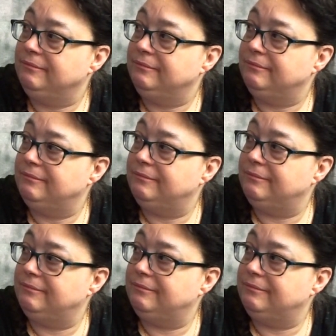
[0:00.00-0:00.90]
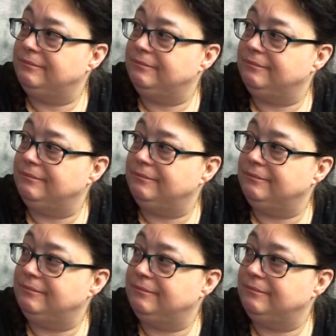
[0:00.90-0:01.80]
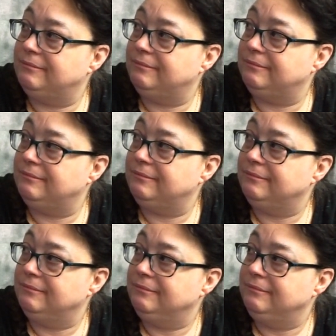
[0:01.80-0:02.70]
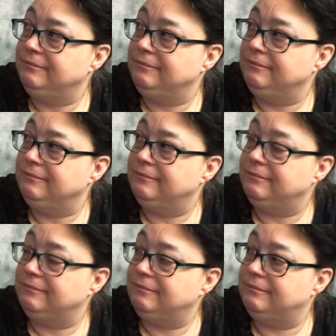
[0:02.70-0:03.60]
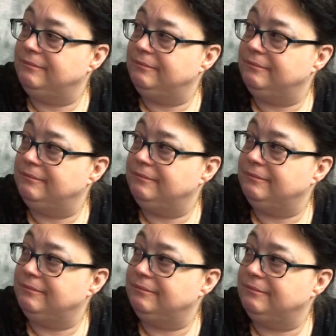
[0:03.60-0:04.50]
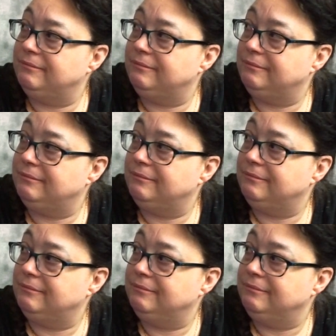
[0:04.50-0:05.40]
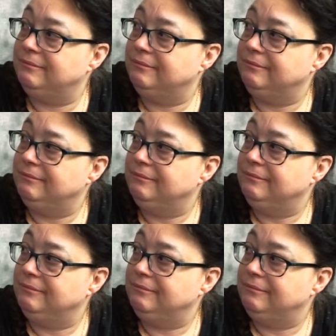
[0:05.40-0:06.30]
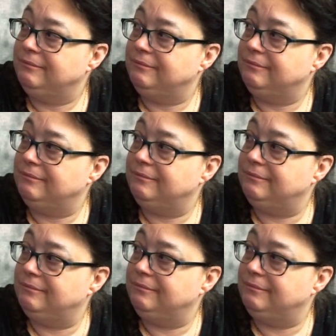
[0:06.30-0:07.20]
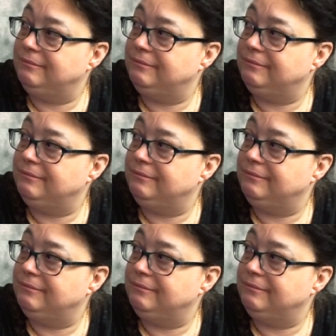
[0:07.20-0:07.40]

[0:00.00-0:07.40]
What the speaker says: [no speech]